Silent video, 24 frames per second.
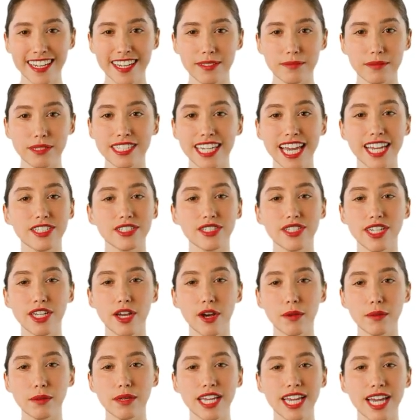potentially
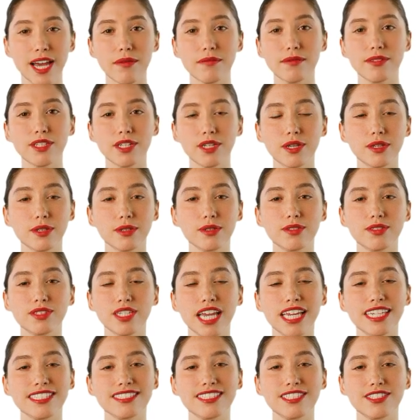opening up new use
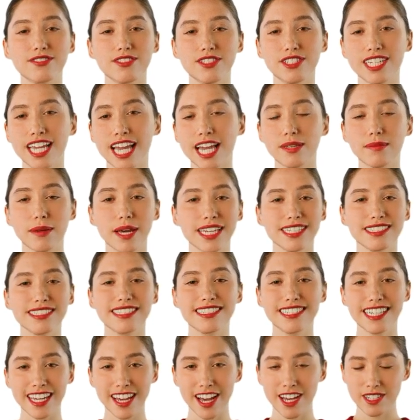cases for
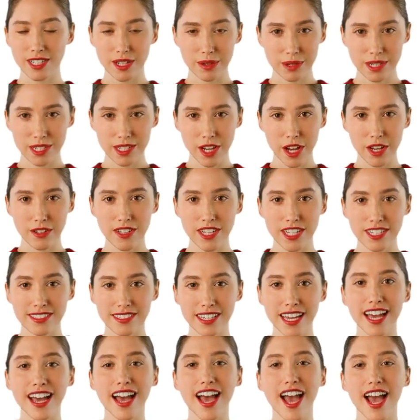databases and customer service,
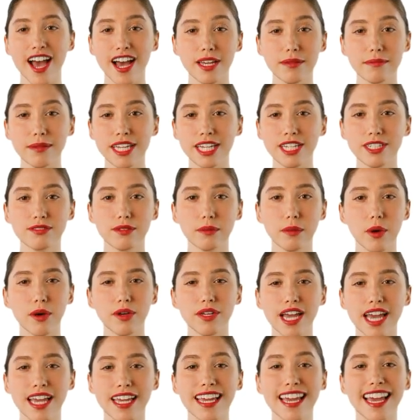automated
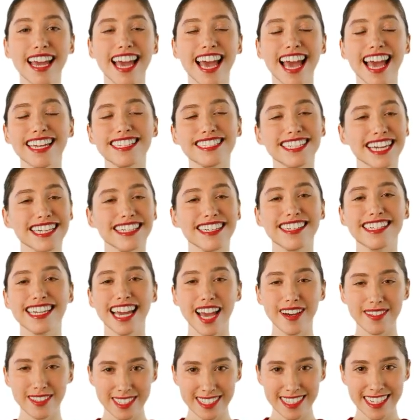reporting, and data
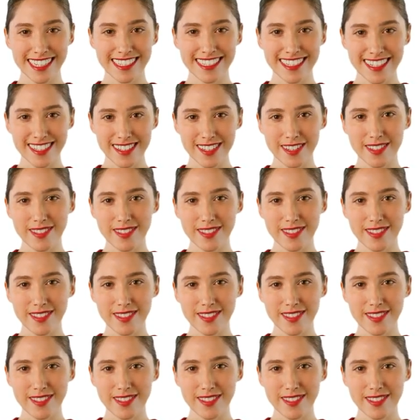analysis.